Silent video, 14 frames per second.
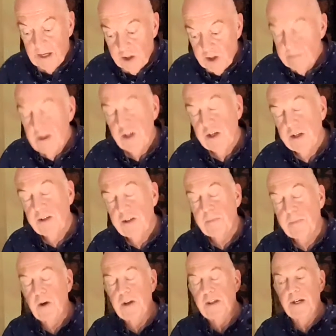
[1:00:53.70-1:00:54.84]
should mention at this
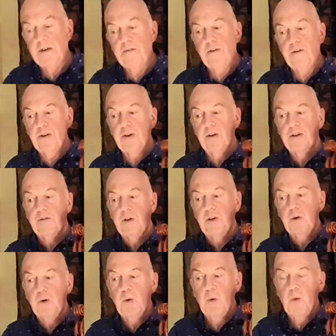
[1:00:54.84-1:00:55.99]
point that for those of you
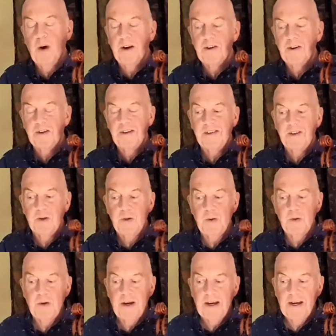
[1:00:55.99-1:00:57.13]
who want
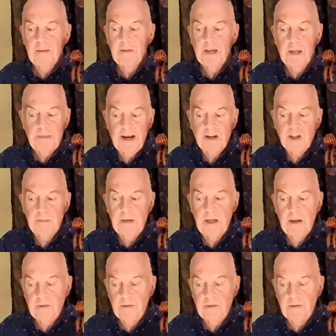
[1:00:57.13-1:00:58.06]
to get back to me